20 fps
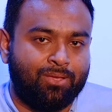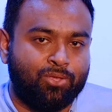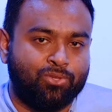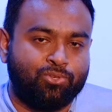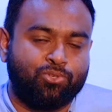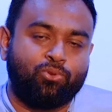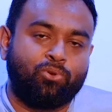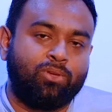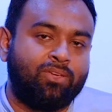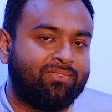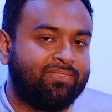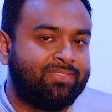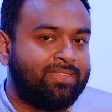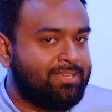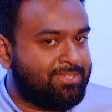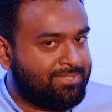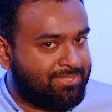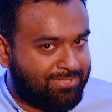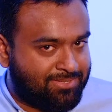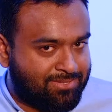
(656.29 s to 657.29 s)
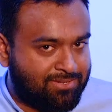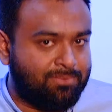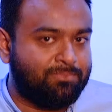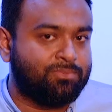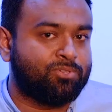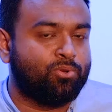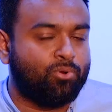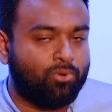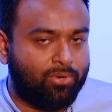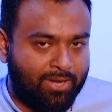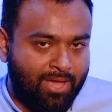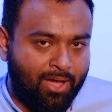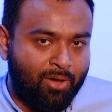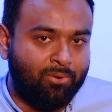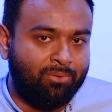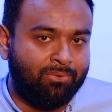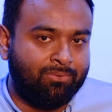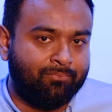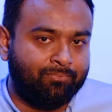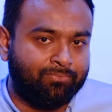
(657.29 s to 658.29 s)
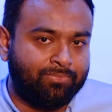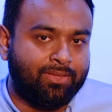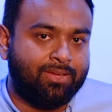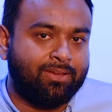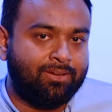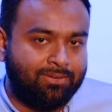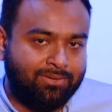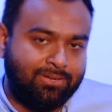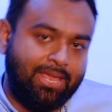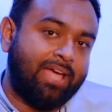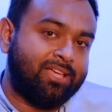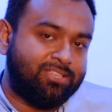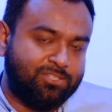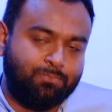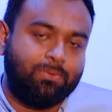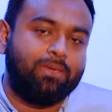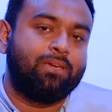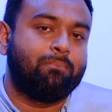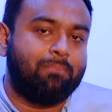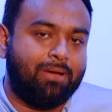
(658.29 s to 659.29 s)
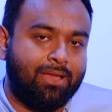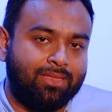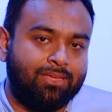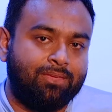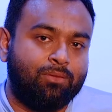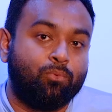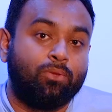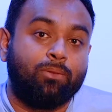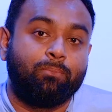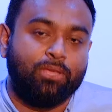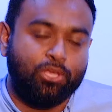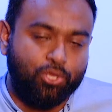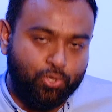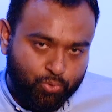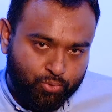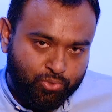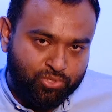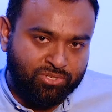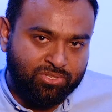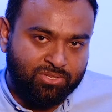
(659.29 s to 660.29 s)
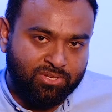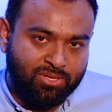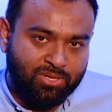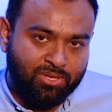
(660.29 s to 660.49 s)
So if these systems go down, taxpayer money will be used